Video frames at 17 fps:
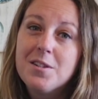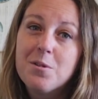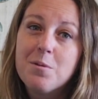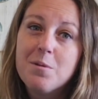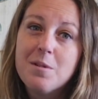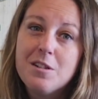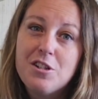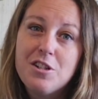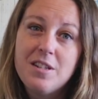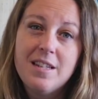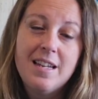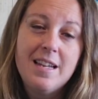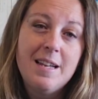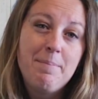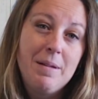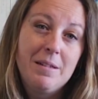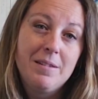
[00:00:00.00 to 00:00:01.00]

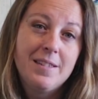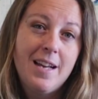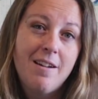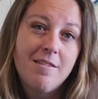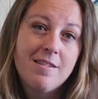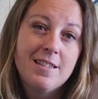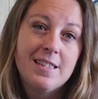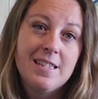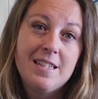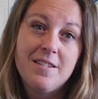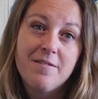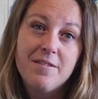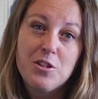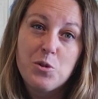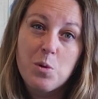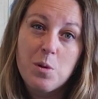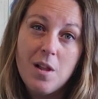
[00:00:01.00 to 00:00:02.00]
originally built out as
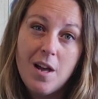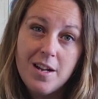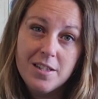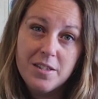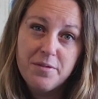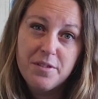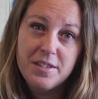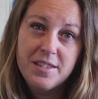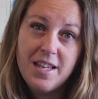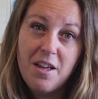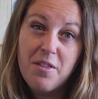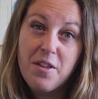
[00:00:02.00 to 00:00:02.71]
individual lots for sale,